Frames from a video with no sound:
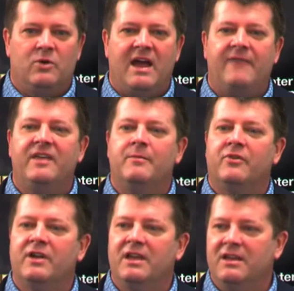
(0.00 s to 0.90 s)
We'll have
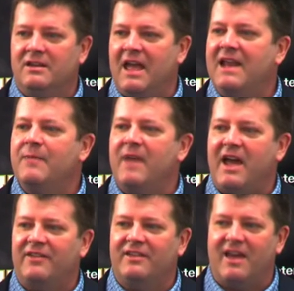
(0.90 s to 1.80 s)
them bring in any
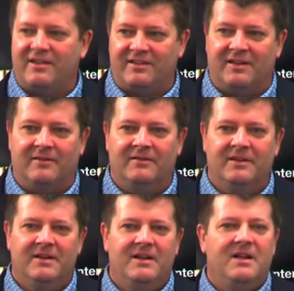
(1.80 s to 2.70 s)
past testing,
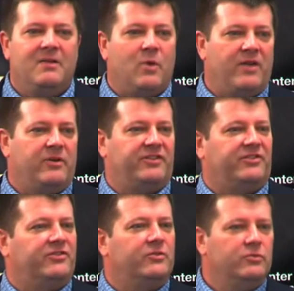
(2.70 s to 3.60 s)
whether
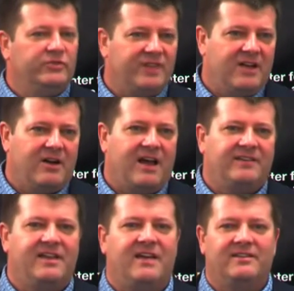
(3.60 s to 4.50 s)
it's school
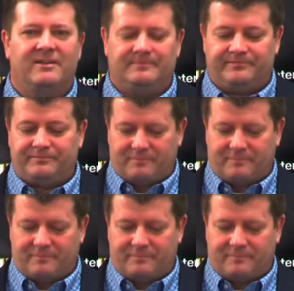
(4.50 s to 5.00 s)
standardized testing,